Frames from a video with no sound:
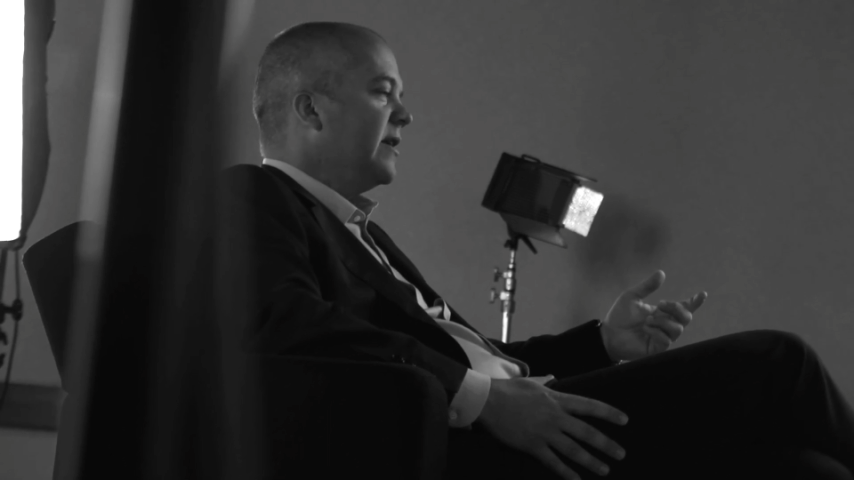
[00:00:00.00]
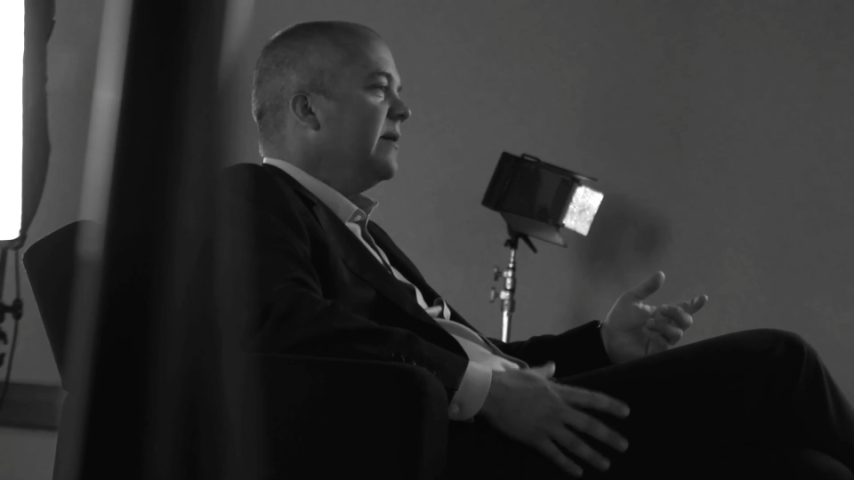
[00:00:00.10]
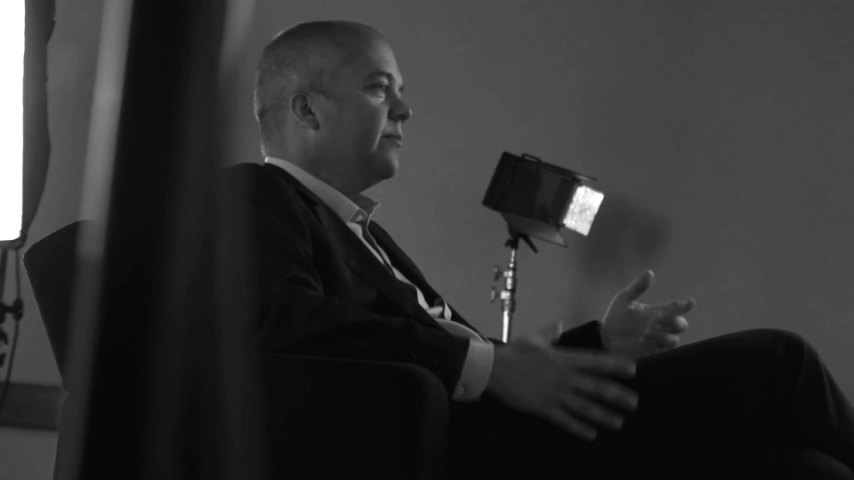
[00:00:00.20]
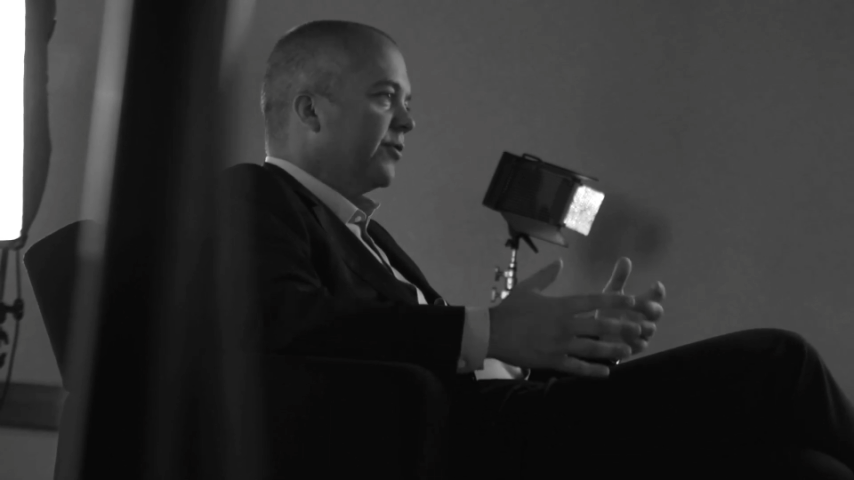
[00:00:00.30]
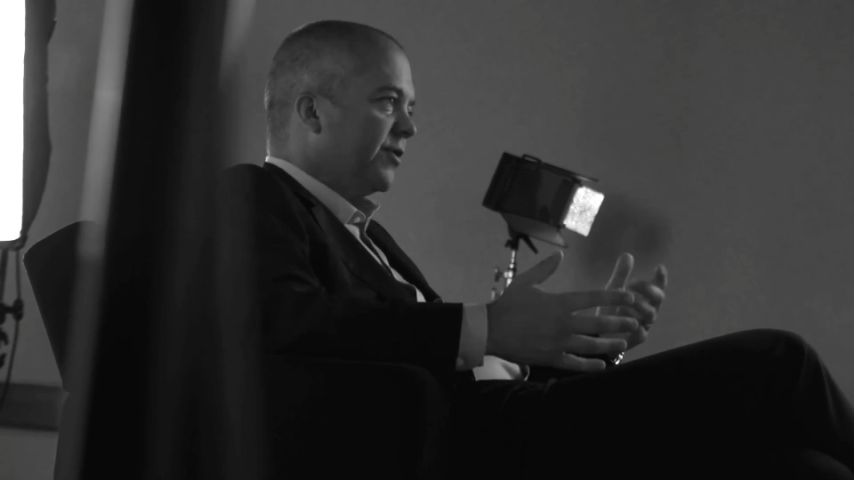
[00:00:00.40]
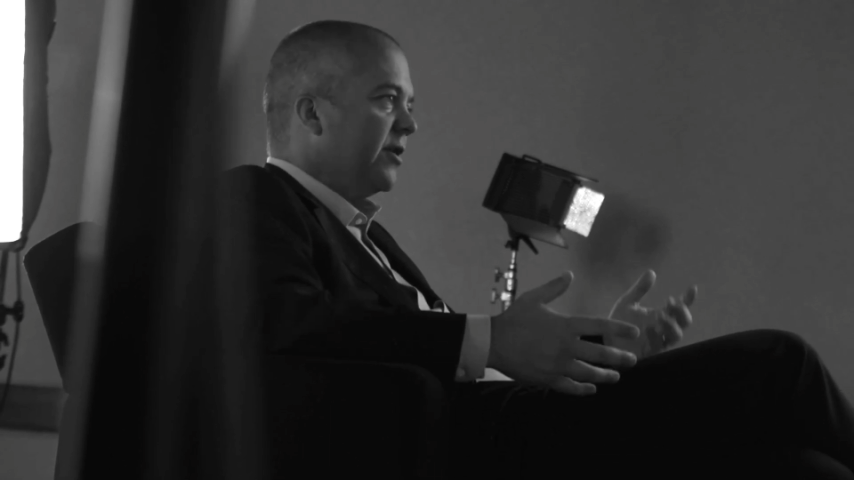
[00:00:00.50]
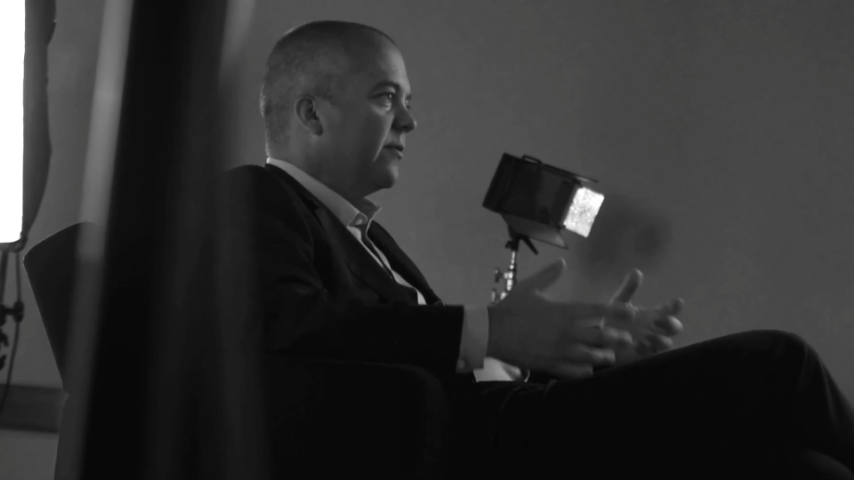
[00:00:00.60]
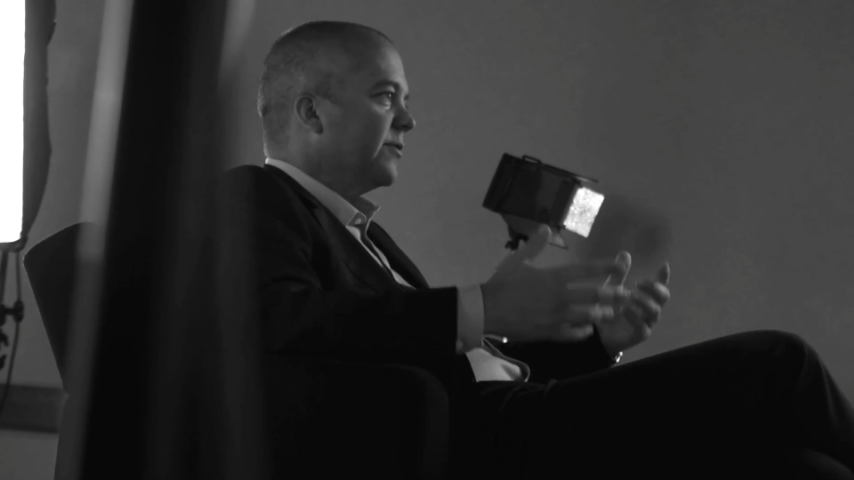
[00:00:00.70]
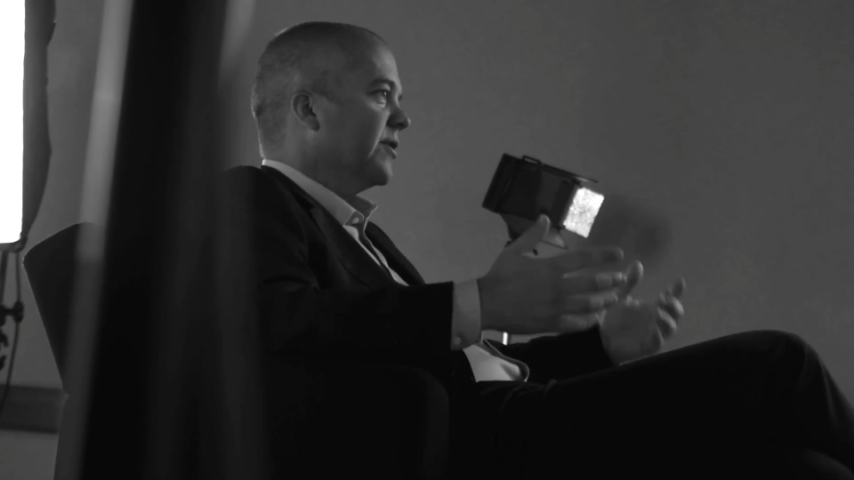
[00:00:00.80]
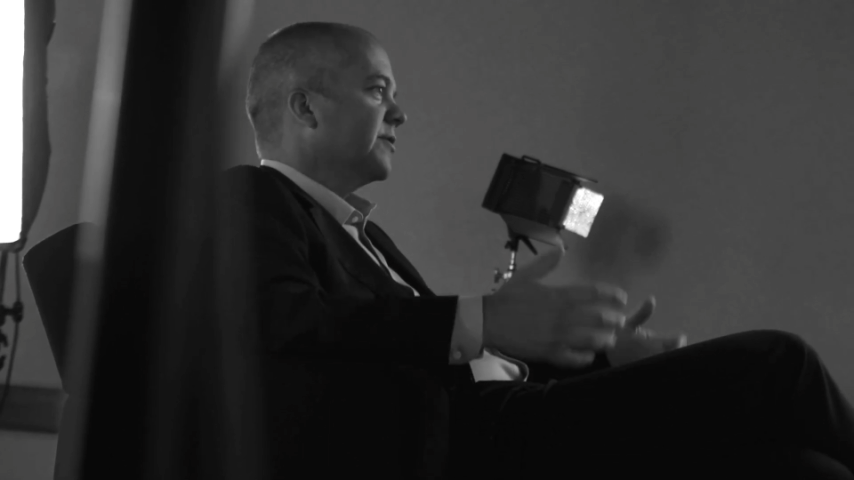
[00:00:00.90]
keep pushing
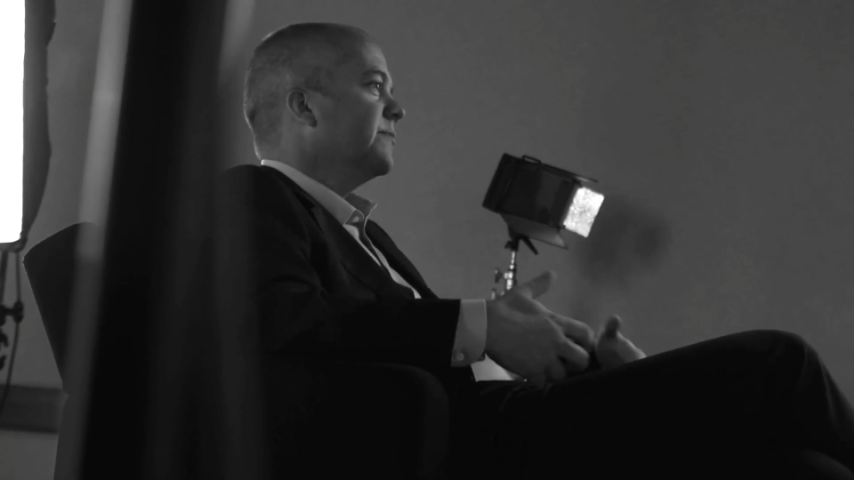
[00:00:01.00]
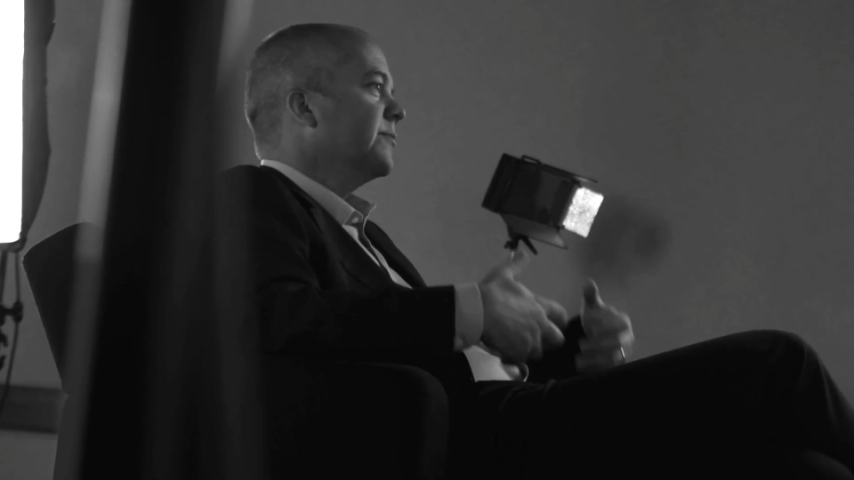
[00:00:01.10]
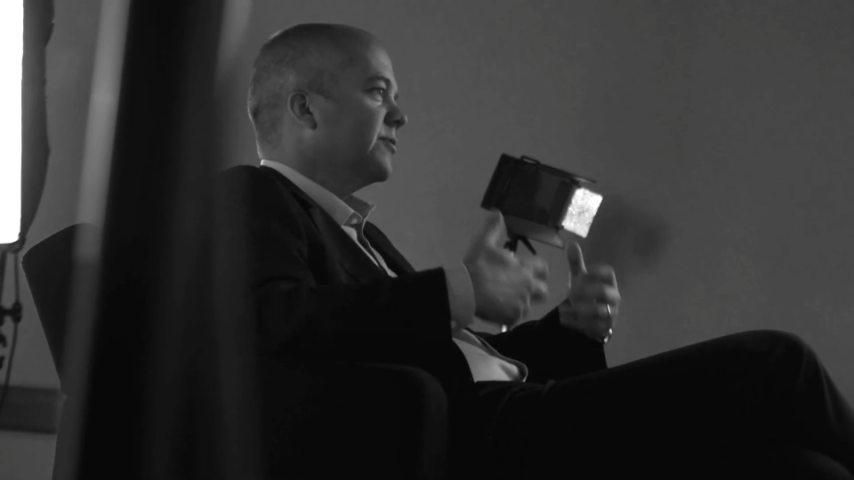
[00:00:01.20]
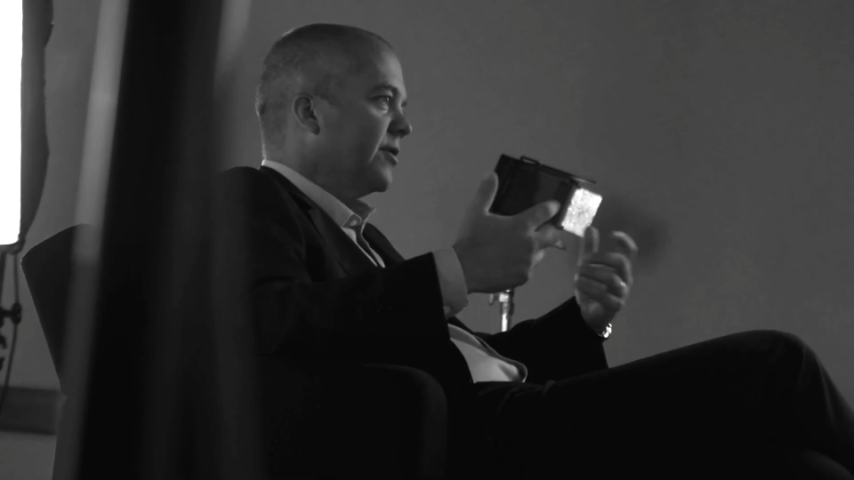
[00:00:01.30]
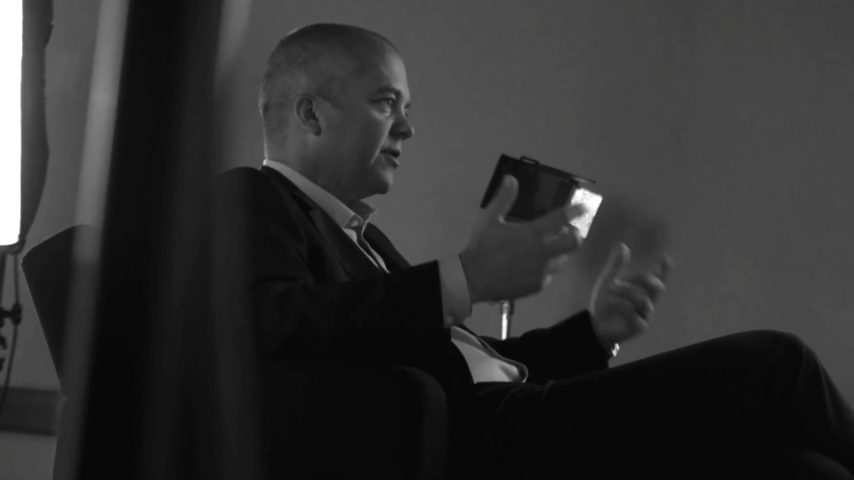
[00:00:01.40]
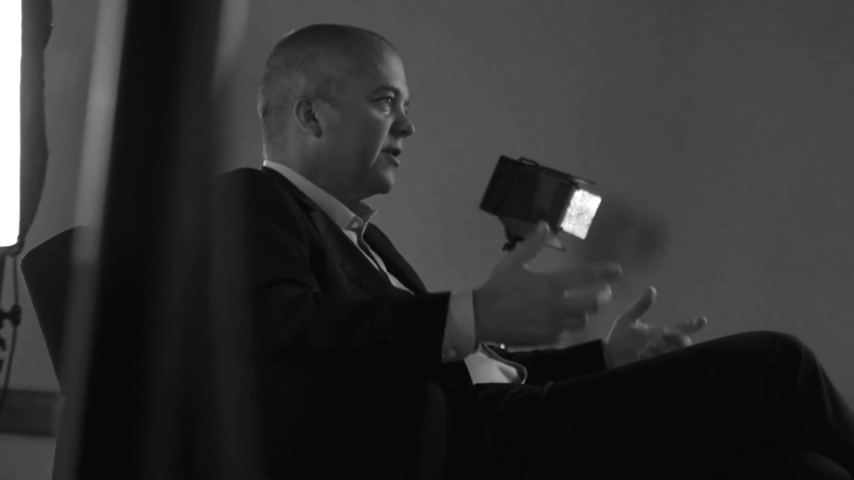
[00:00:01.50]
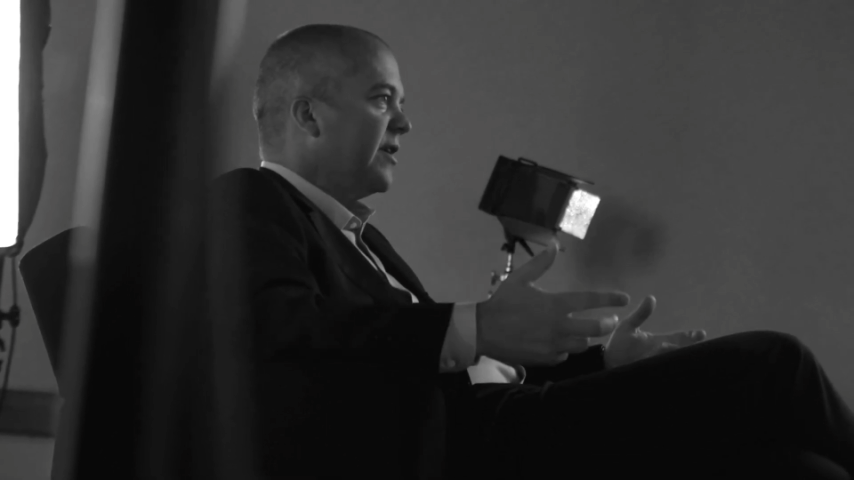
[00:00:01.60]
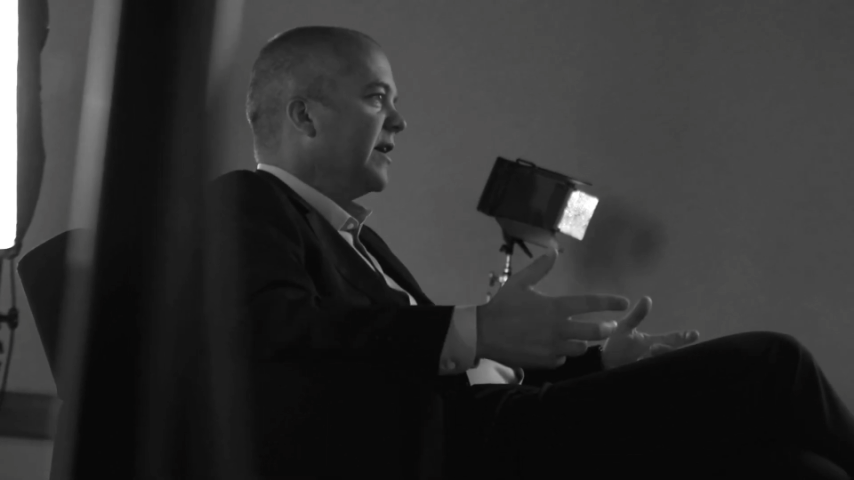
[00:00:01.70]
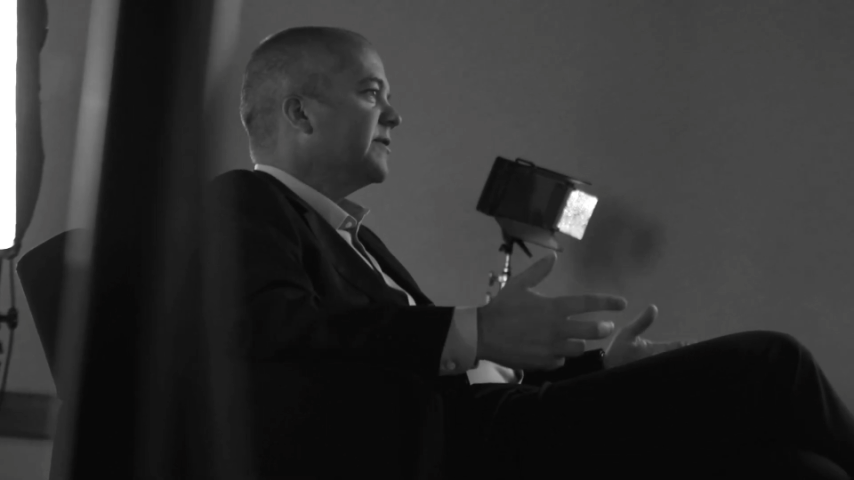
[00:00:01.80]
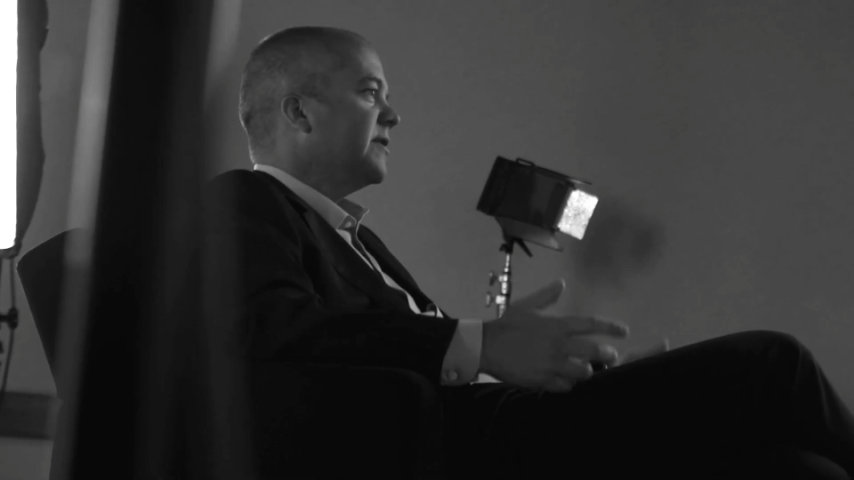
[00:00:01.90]
you as customers on to the
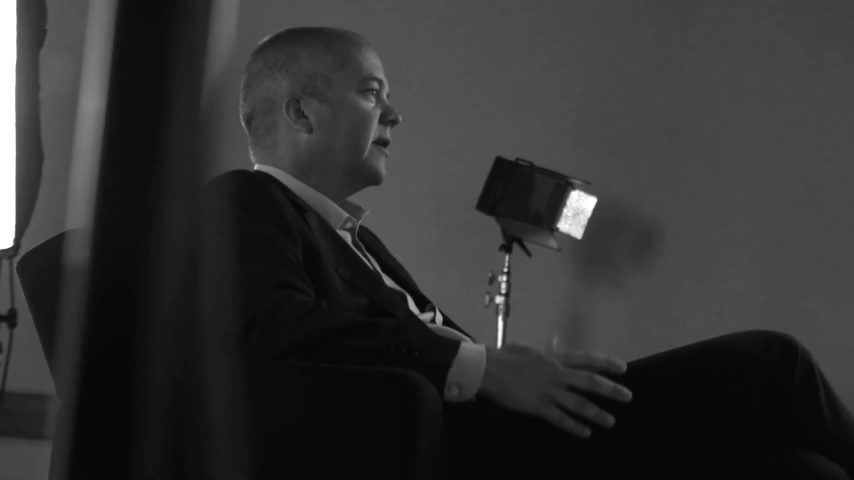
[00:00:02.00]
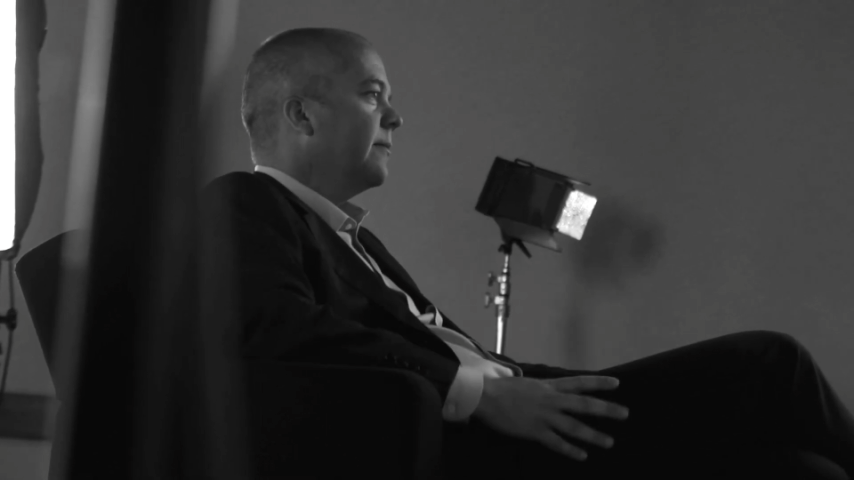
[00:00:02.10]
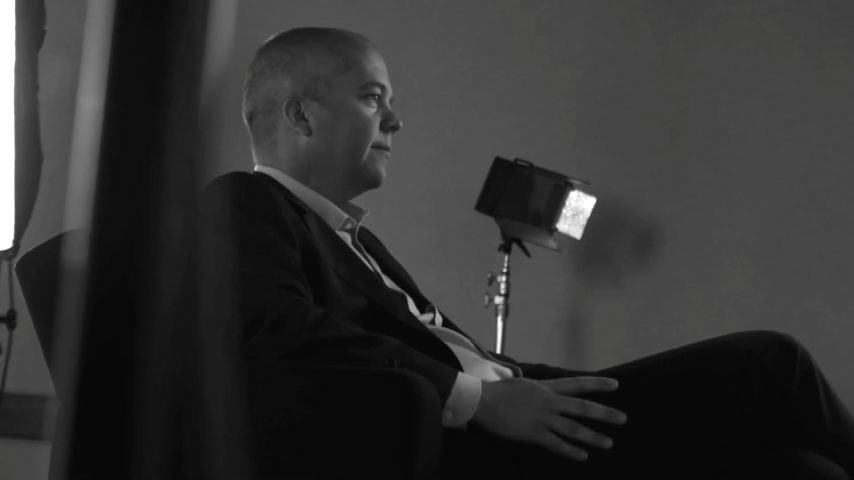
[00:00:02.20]
next thing.